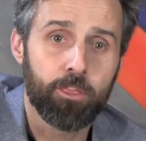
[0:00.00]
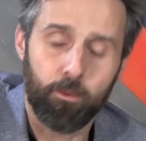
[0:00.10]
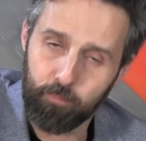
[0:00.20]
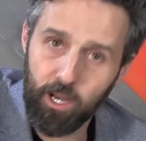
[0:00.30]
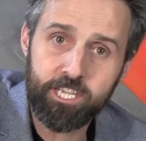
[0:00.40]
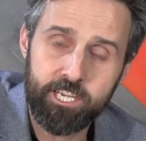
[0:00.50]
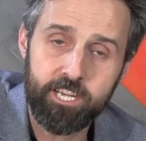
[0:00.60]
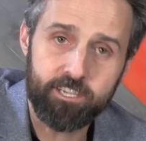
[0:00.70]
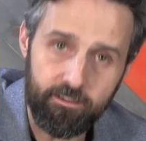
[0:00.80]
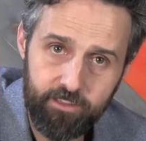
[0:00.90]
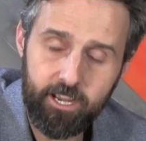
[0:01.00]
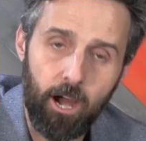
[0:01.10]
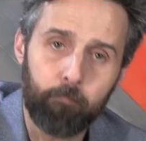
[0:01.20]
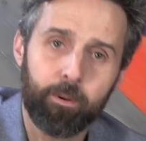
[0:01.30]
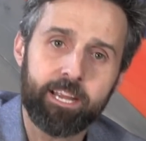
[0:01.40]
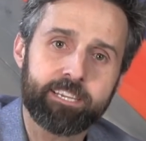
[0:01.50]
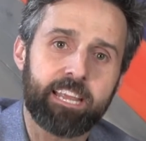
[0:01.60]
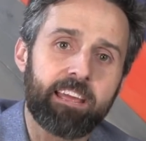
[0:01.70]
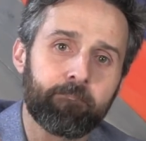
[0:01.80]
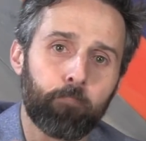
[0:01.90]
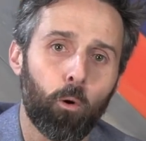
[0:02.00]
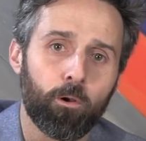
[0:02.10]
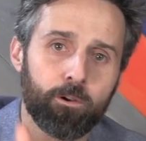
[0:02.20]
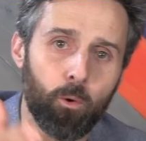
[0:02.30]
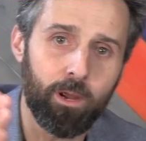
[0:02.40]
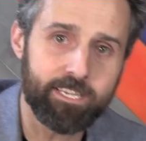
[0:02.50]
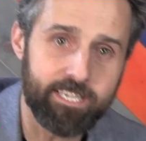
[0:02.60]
the president of the company, Dave Portnoy,